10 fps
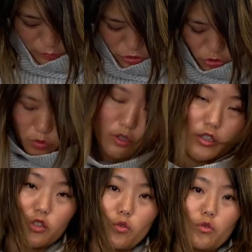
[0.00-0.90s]

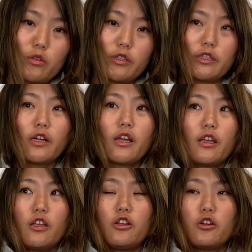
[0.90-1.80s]
shorts, or
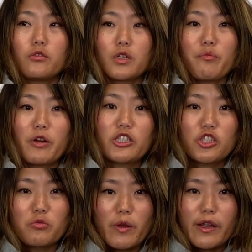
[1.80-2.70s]

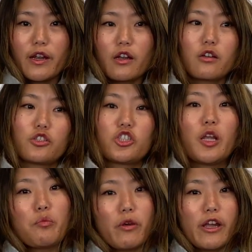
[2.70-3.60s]
compression wear or
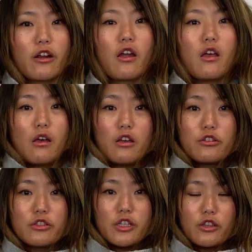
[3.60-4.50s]
shapewear
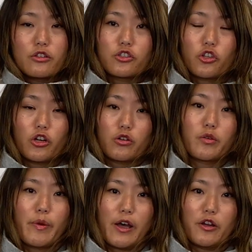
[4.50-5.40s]
underneath your skirt
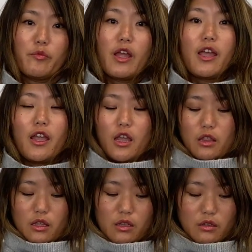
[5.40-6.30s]
or bottom, and
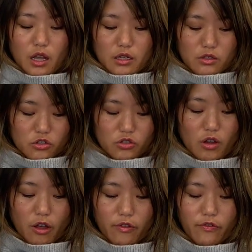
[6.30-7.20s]
then kind of
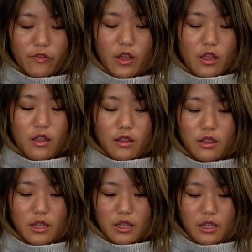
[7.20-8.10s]
stuff
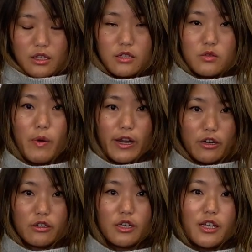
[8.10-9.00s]
the
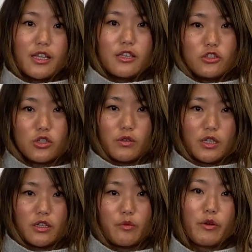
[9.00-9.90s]
sweater into it,
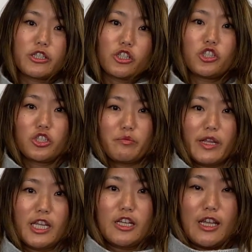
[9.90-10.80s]
and the compression should
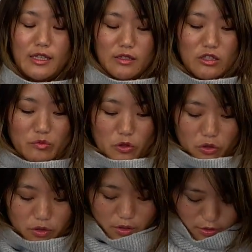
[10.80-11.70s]
make it nice and
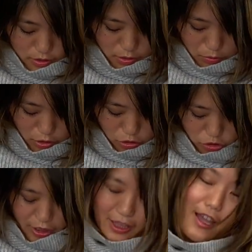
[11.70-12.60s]
smooth. So we're gonna
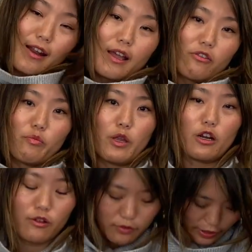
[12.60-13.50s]
try that. I have a pair of